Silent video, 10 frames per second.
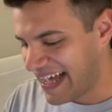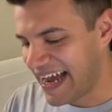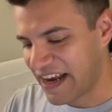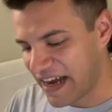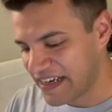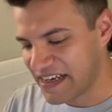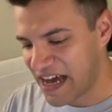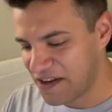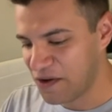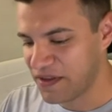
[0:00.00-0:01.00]
I, had, I did not
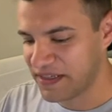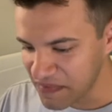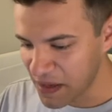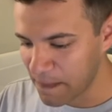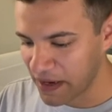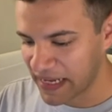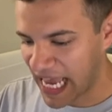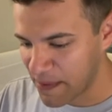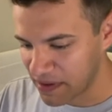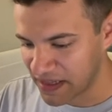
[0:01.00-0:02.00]
know this, but
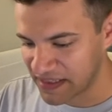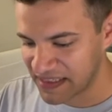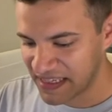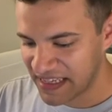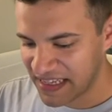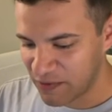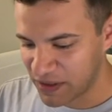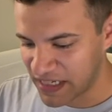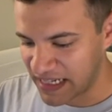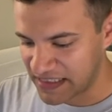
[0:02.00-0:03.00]
Ambulance, which
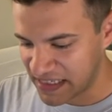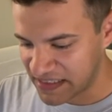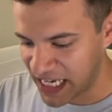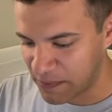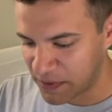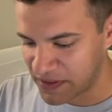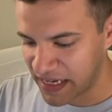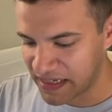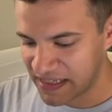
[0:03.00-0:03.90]
at 68%